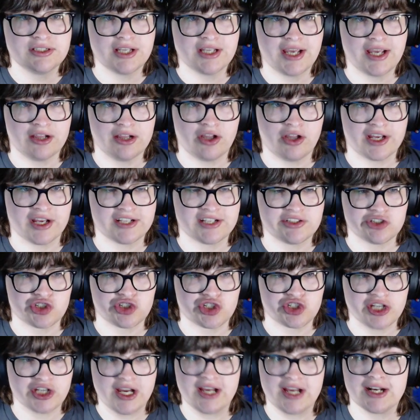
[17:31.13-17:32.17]
and like to
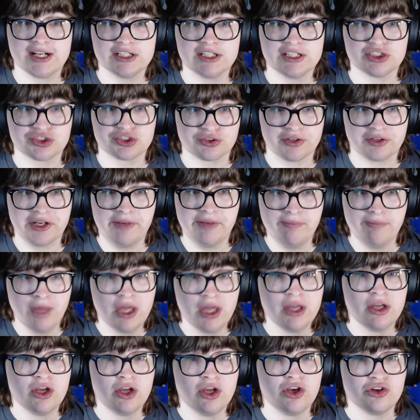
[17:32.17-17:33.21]
shout and scream
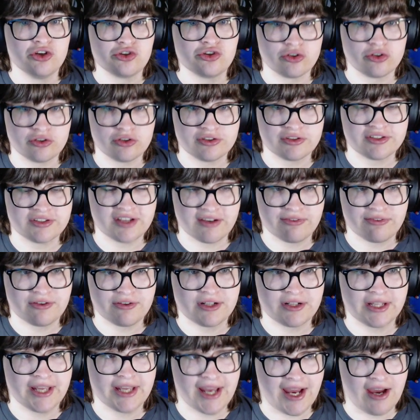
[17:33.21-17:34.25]
should
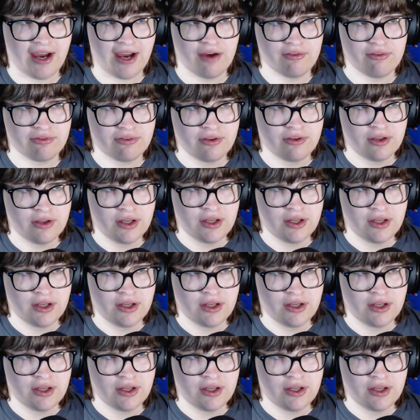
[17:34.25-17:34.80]
definitely have.